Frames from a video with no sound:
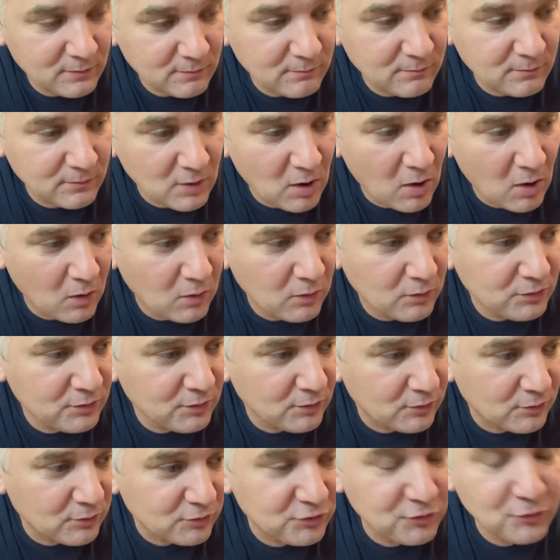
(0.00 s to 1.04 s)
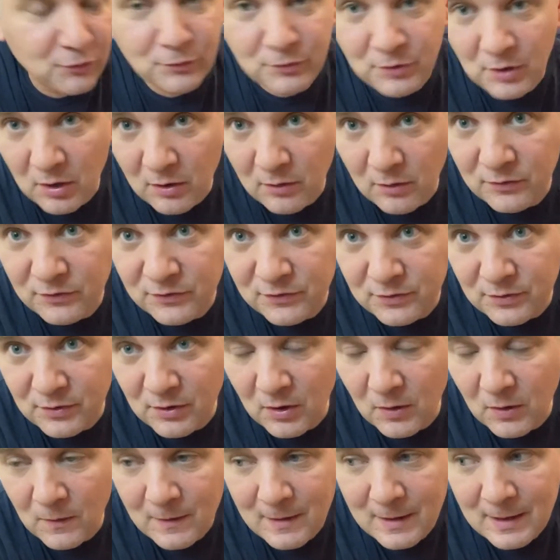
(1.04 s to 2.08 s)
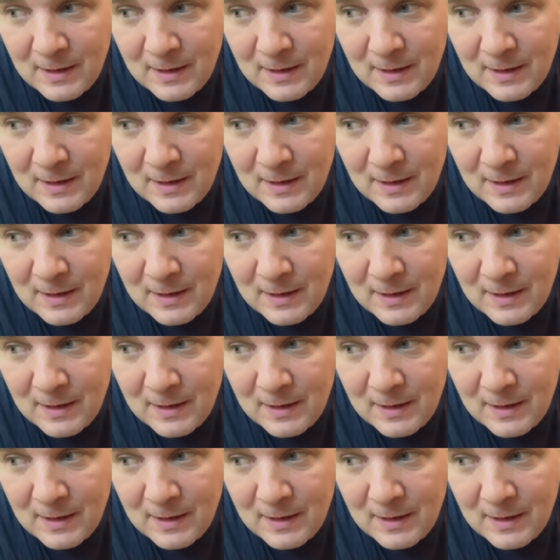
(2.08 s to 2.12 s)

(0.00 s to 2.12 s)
note or two notes, you know,